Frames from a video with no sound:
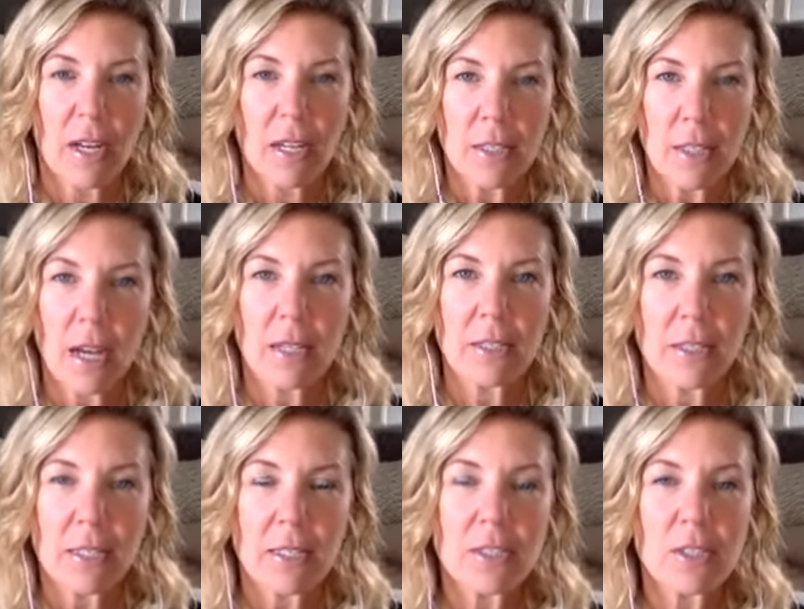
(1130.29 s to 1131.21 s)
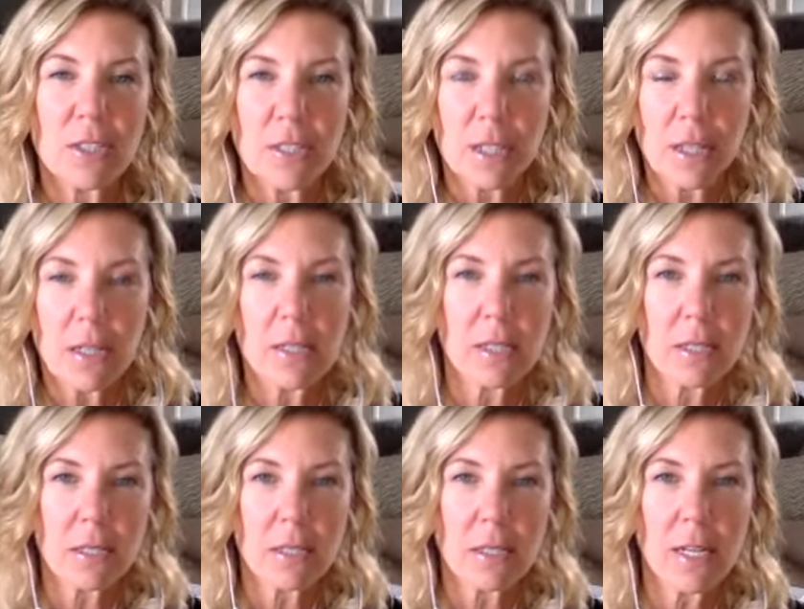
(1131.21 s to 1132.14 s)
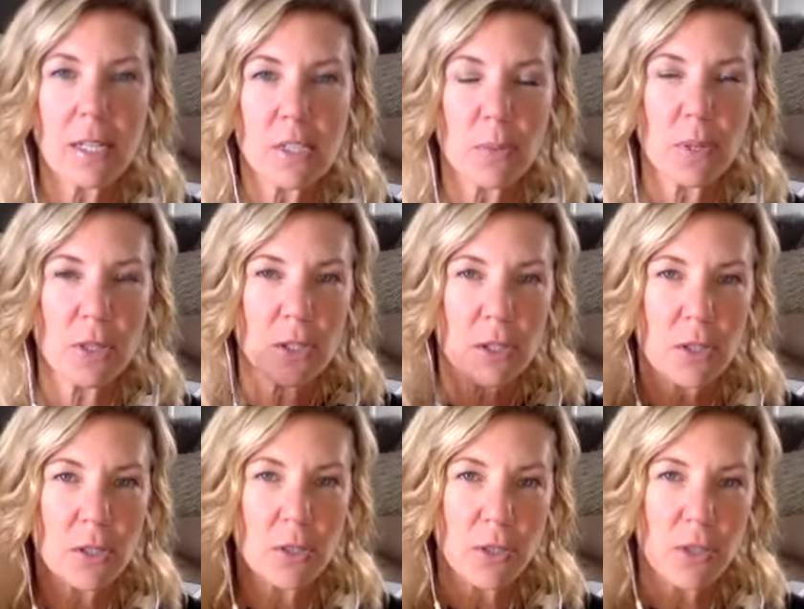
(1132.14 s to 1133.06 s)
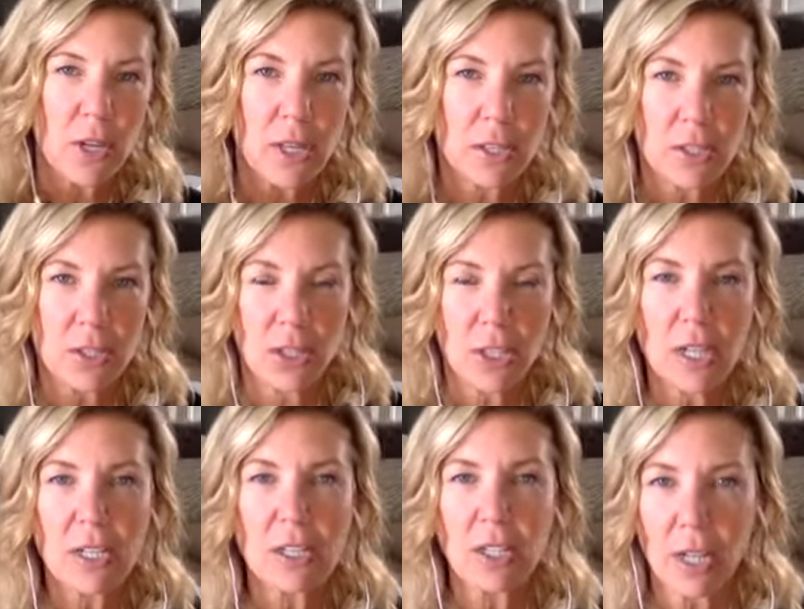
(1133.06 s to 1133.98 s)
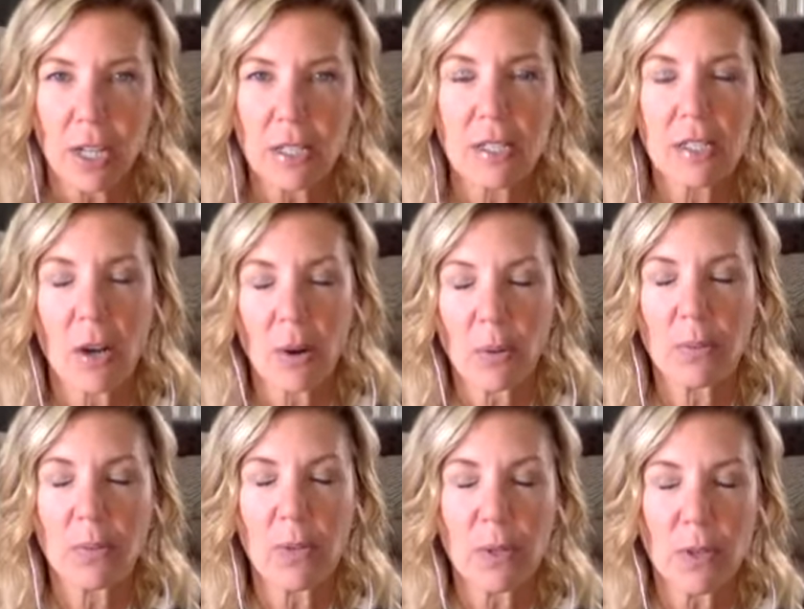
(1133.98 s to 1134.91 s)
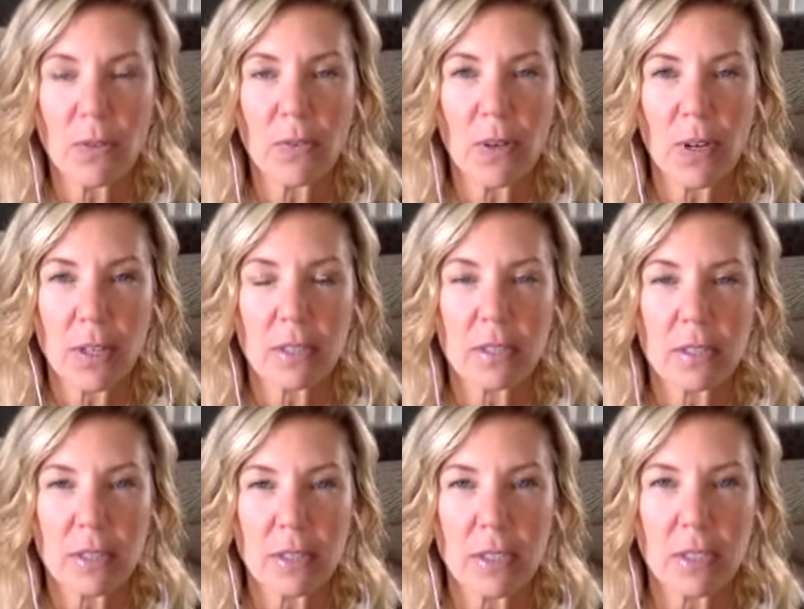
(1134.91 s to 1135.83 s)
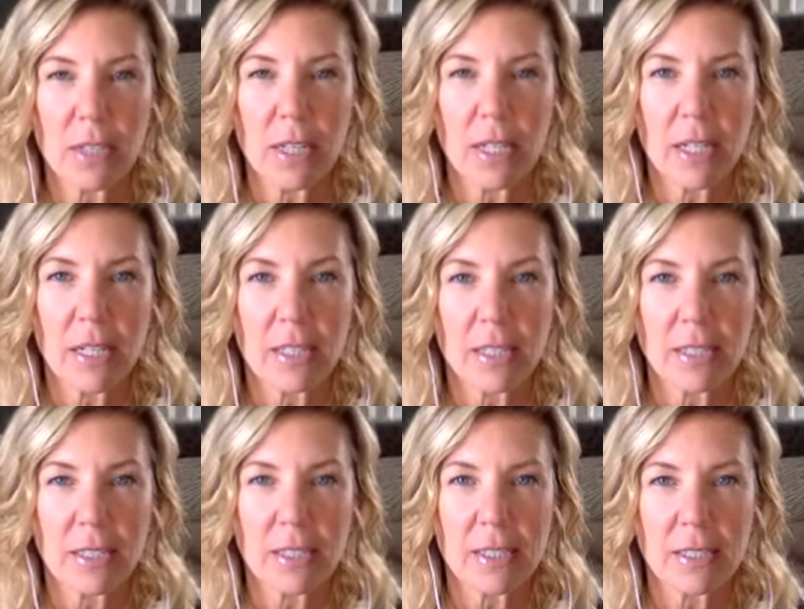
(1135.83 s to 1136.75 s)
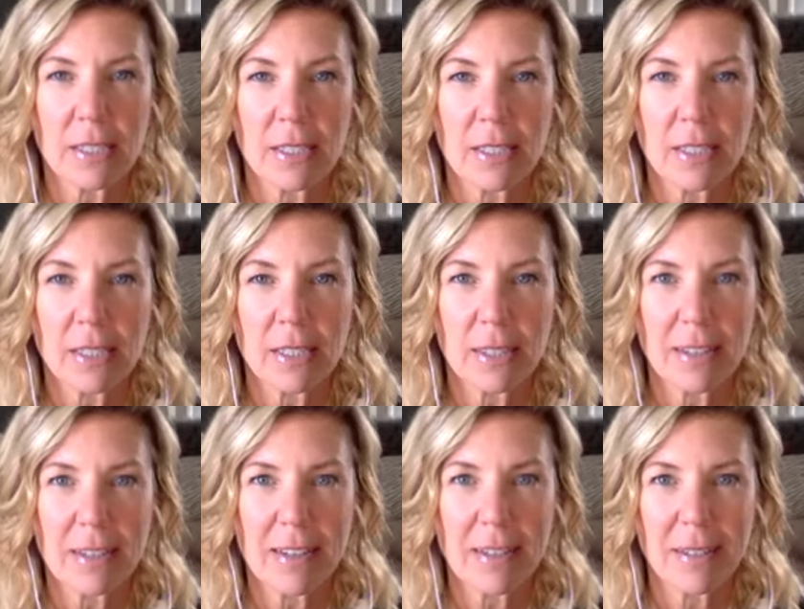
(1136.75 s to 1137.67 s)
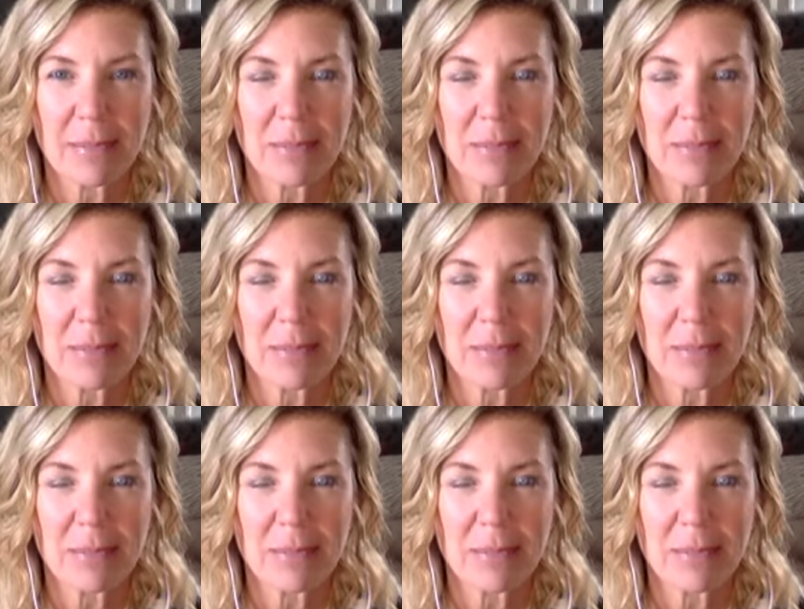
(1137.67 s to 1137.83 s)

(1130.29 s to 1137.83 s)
Yeah. Like, your state is the light switch to your thoughts changing. So beautiful. Those are great ideas. Awesome.